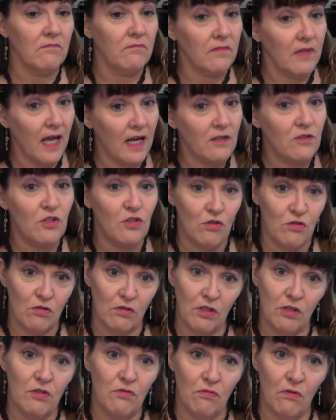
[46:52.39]
That's
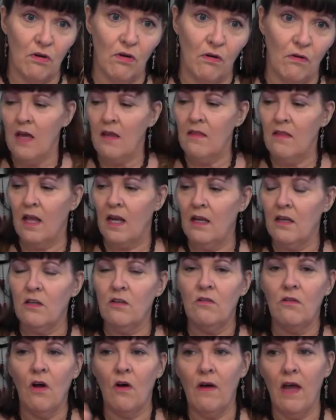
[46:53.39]
usually true. Then
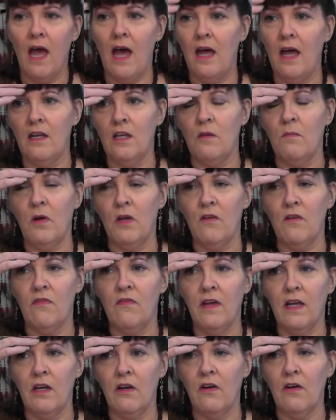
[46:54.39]
you go ahead and you put your
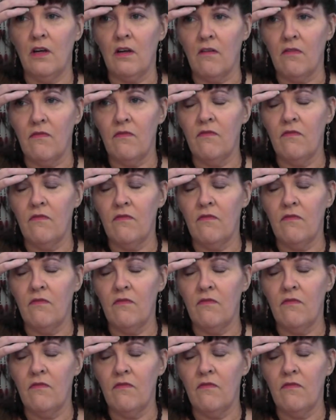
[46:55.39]
finger in